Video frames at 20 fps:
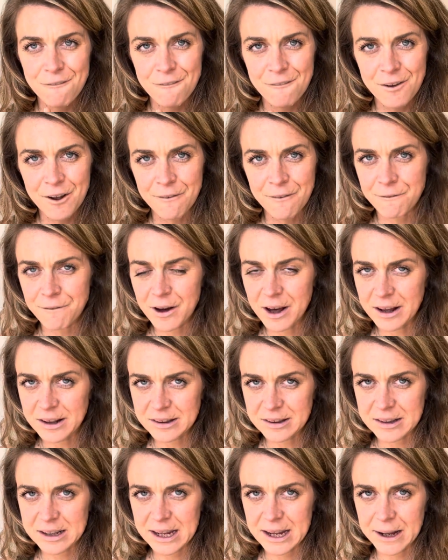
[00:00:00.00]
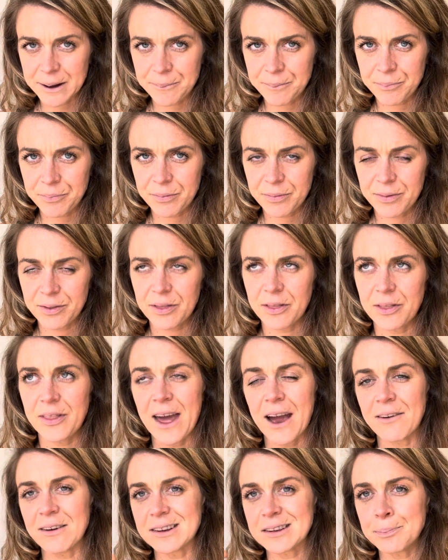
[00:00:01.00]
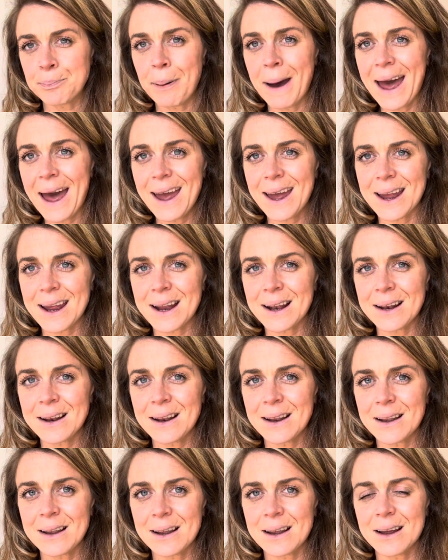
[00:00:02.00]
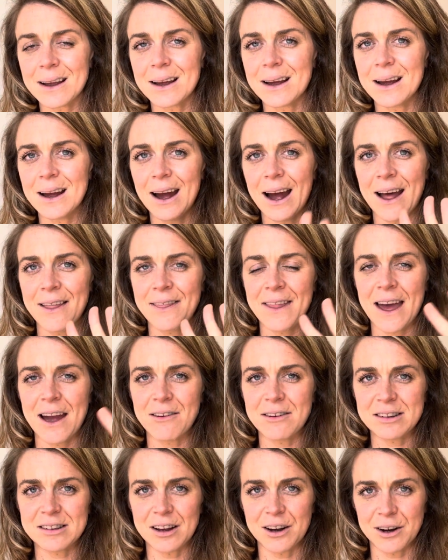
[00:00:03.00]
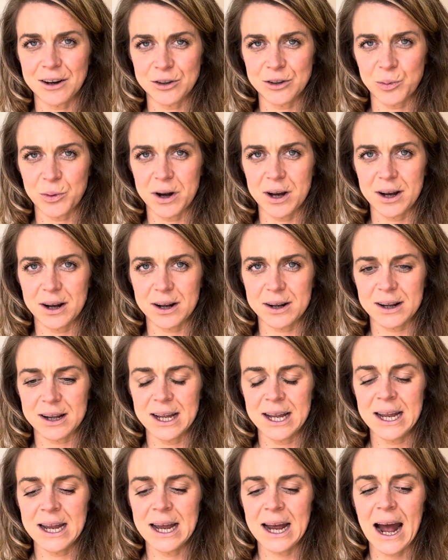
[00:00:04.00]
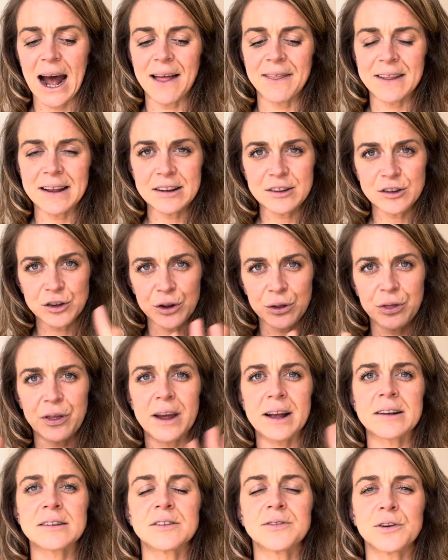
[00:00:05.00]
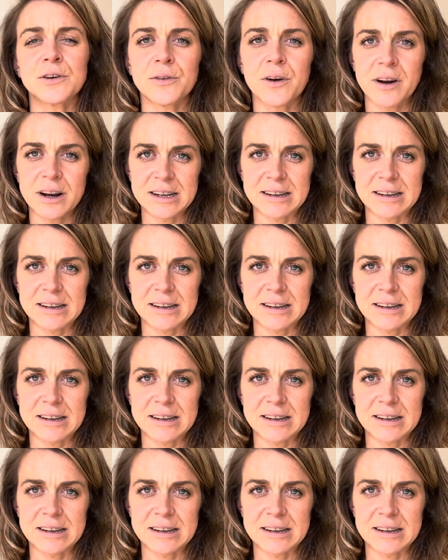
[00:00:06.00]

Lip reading: Conversely, there is pain and there is hard work. And these two things feel very